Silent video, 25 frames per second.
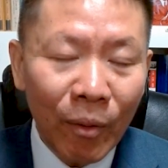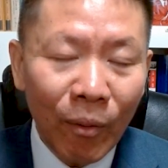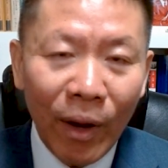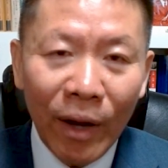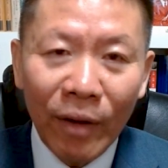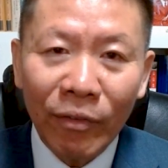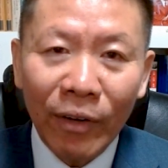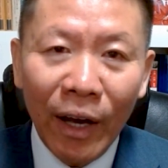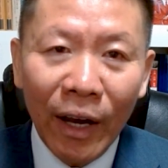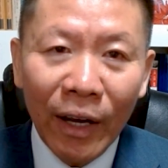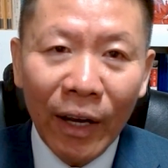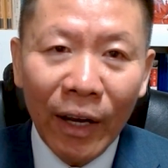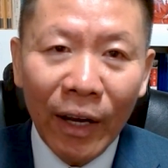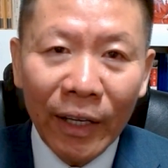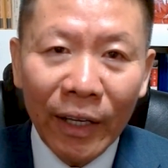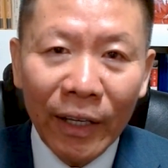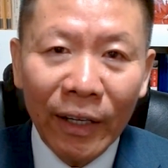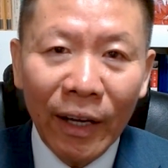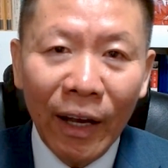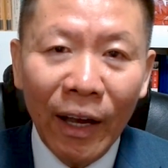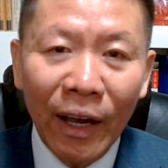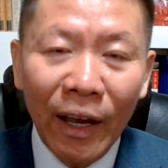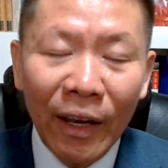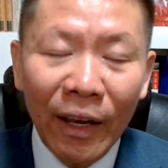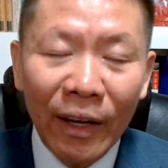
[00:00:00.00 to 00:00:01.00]
Heidi
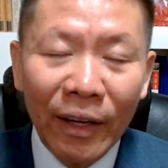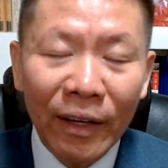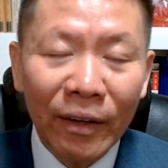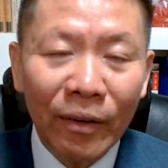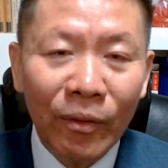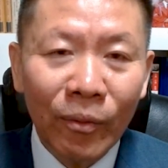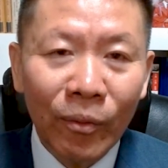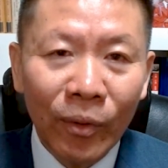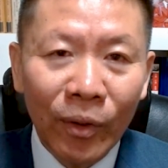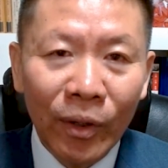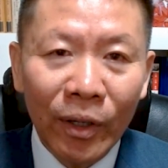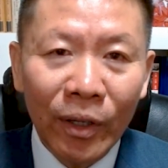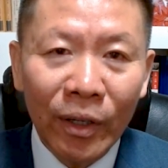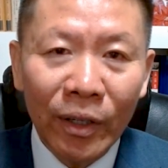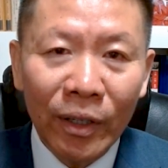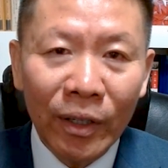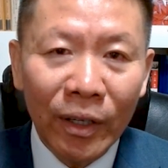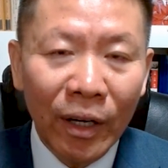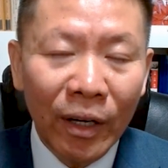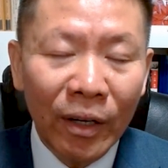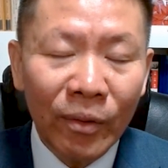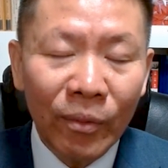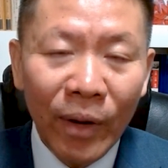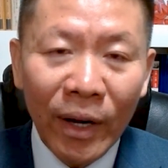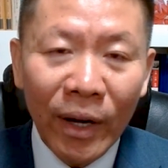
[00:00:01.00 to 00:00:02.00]
and I were
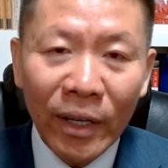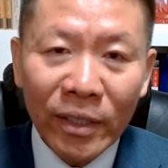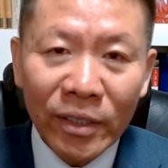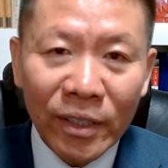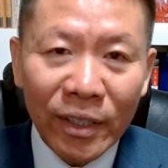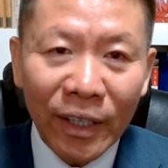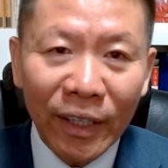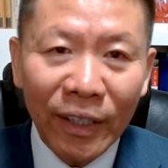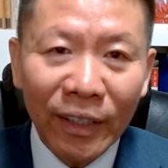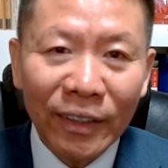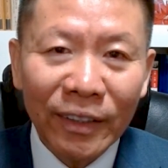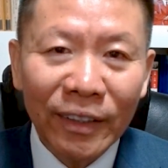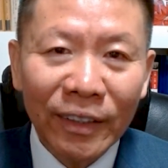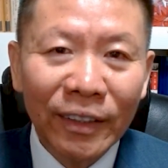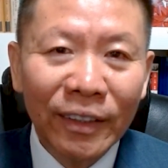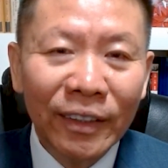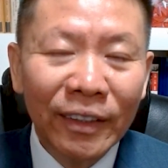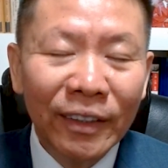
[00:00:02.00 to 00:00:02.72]
arrested